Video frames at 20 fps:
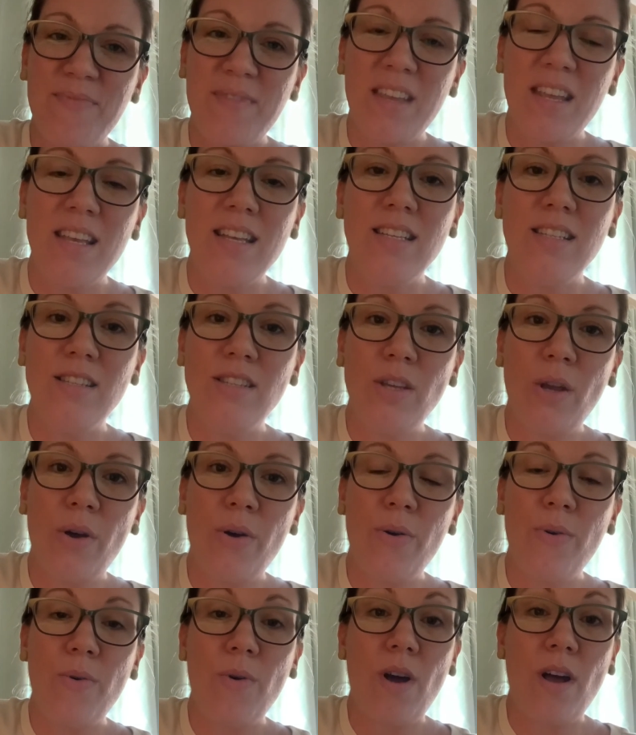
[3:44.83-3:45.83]

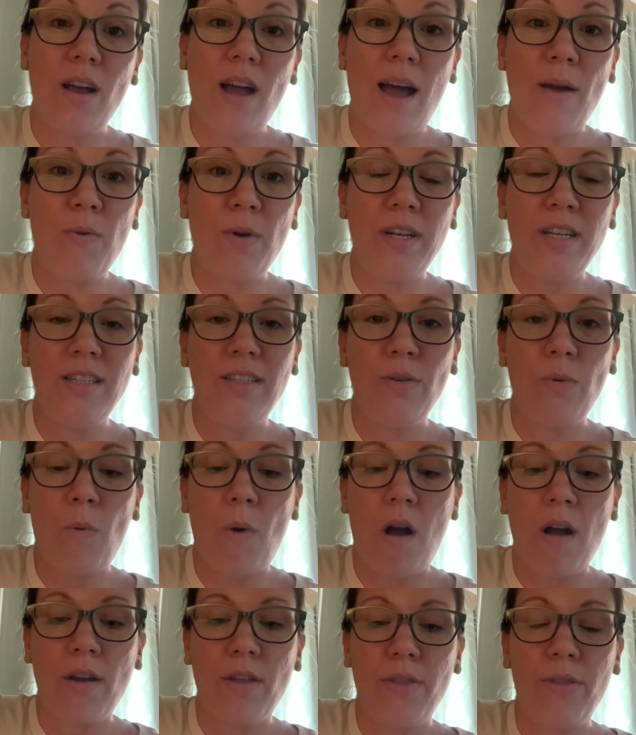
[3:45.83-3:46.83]
So I wanted to
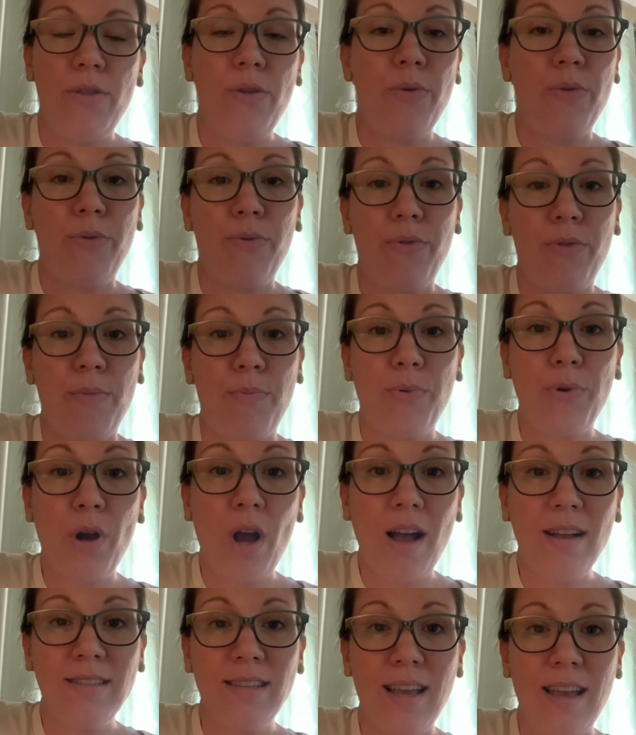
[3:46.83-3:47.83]
walk you through the
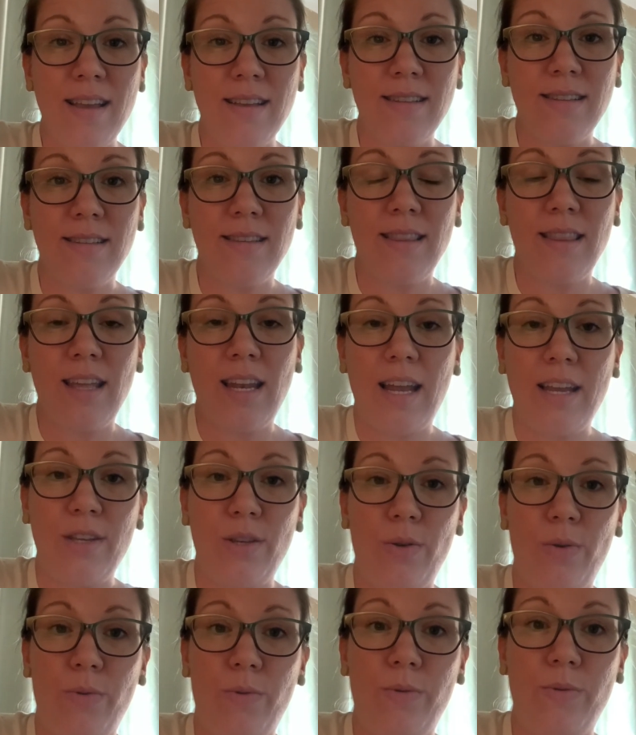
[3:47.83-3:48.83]
process that I
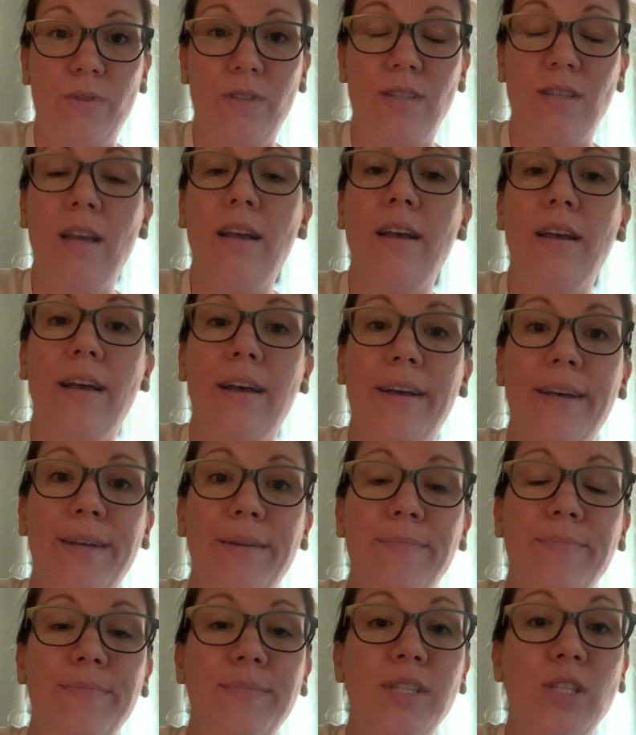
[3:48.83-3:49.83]
used.
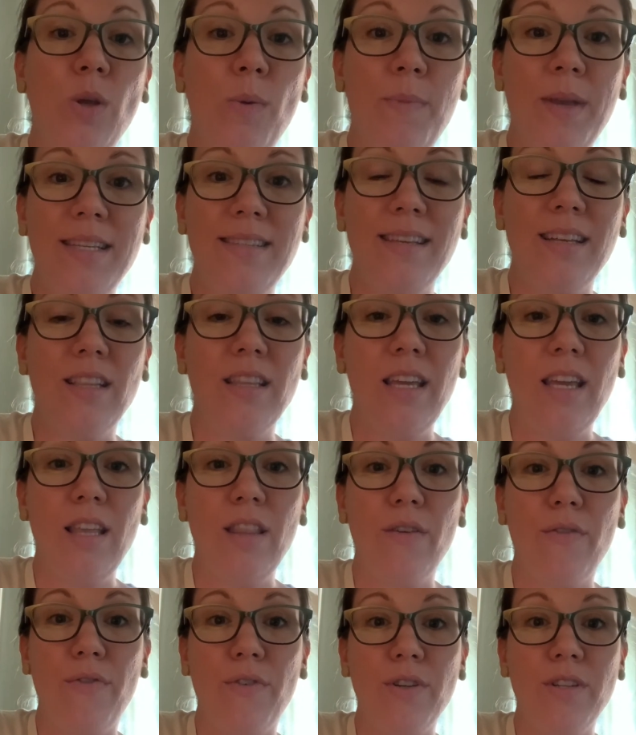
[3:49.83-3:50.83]
So basically,
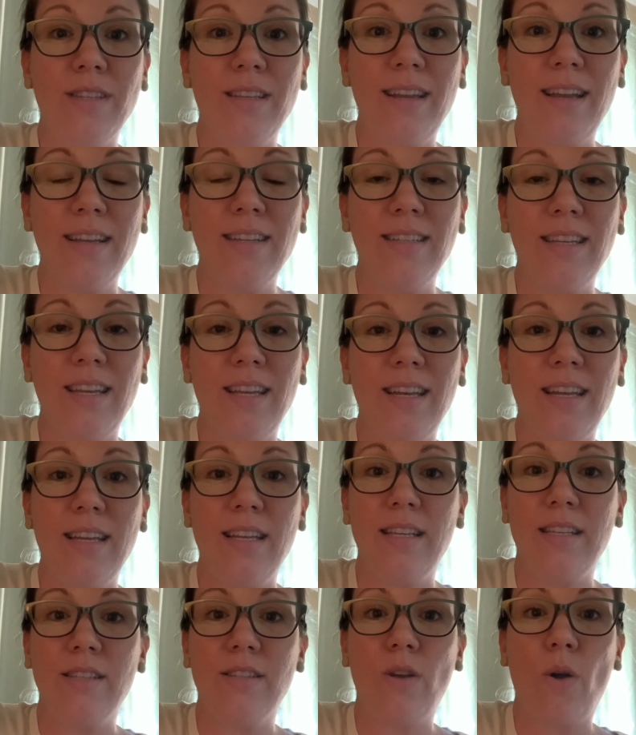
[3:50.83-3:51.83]
the first thing I did
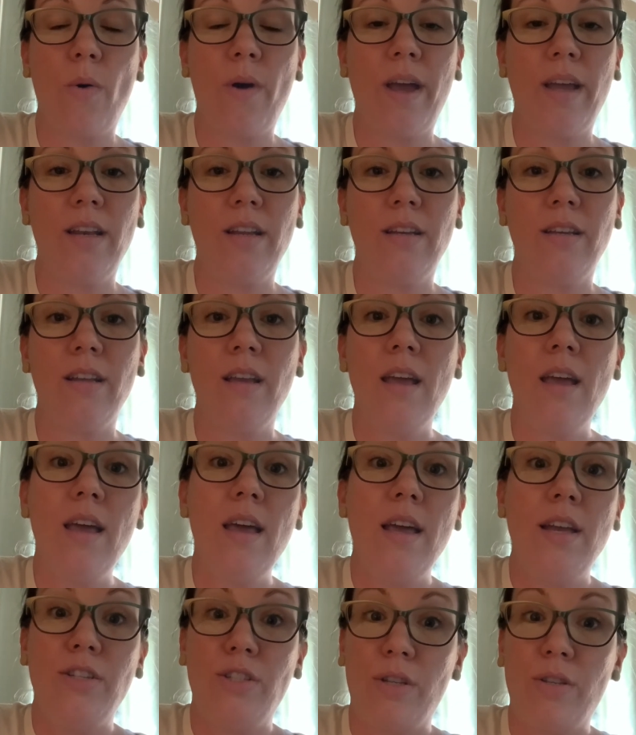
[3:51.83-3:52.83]
is go ahead and
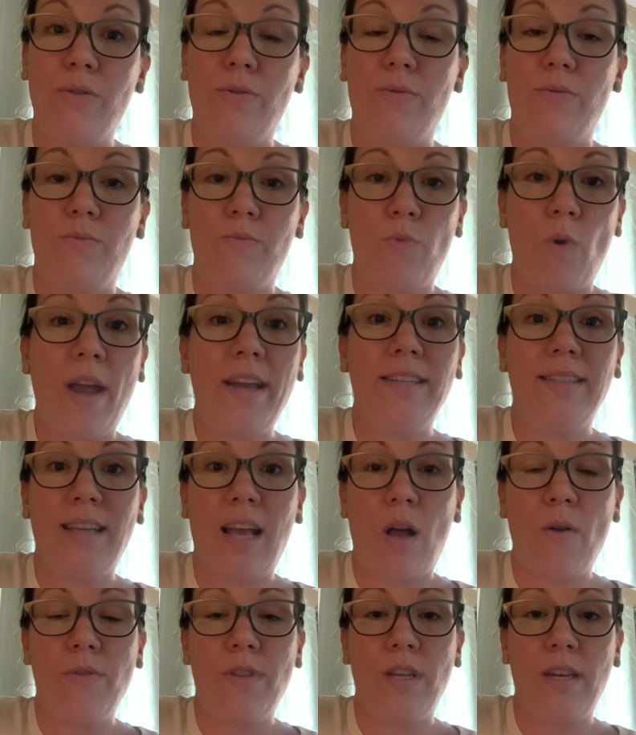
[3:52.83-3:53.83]
just write
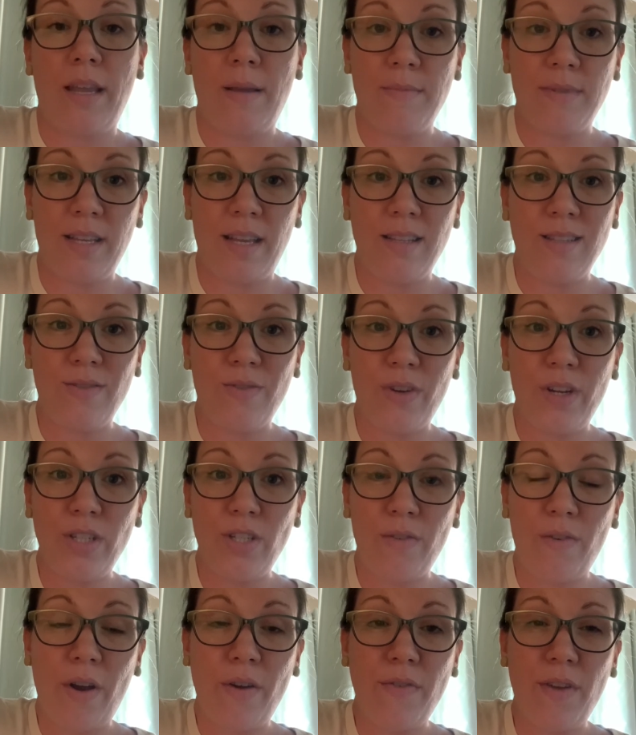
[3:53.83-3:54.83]
down the name saints for
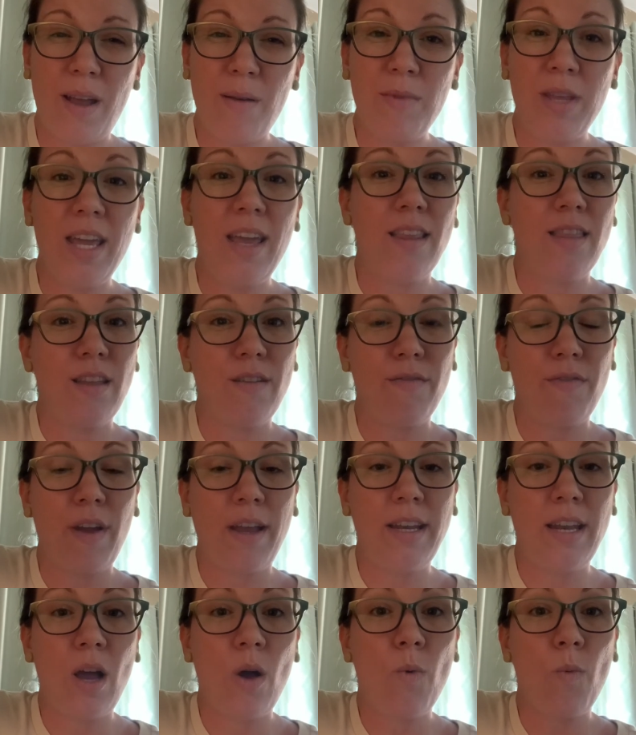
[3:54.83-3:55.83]
each of our family and then
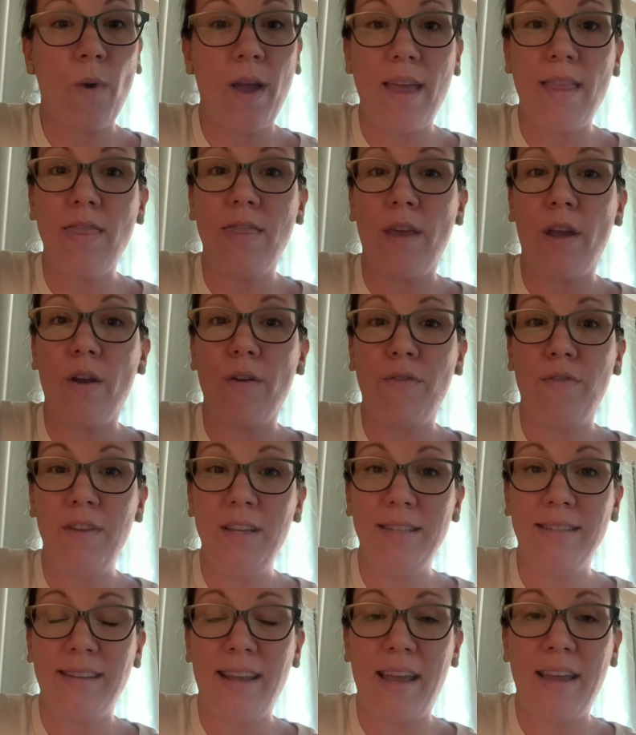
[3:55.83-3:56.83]
find out when their
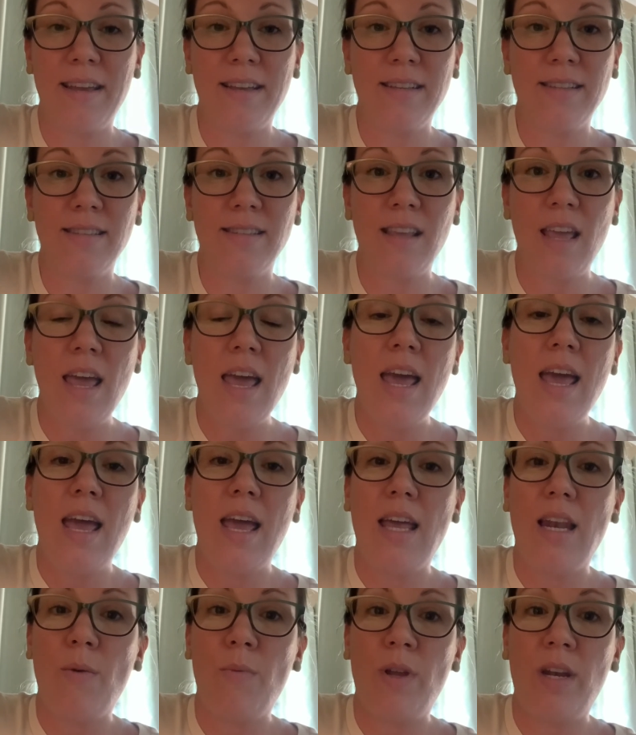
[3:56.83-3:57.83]
feast day is.
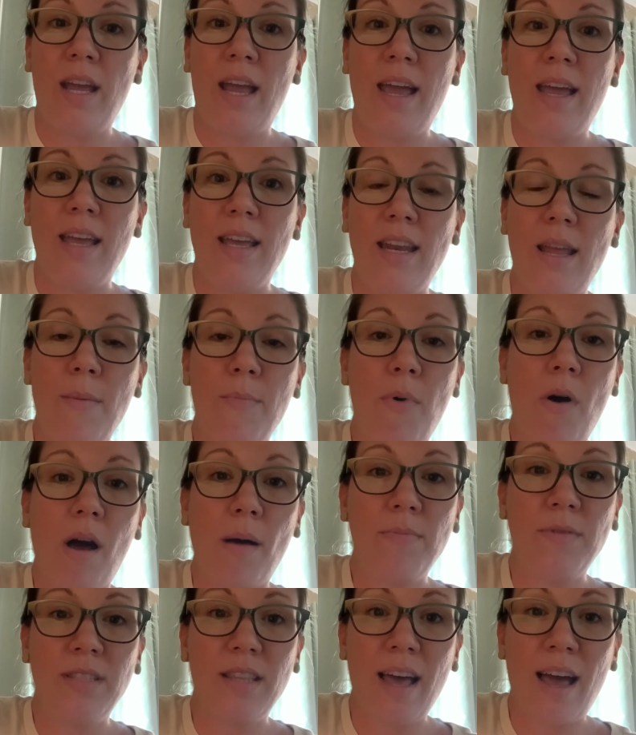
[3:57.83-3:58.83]
And I went ahead and
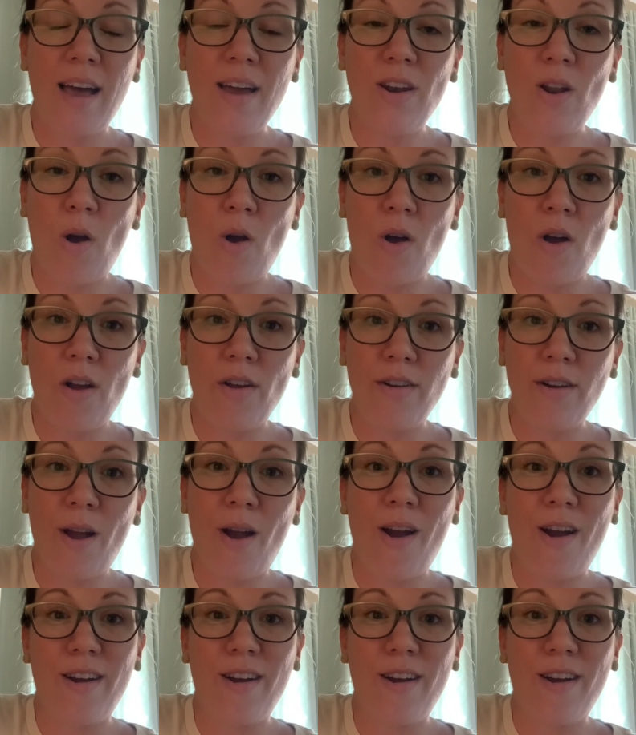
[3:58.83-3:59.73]
popped that on our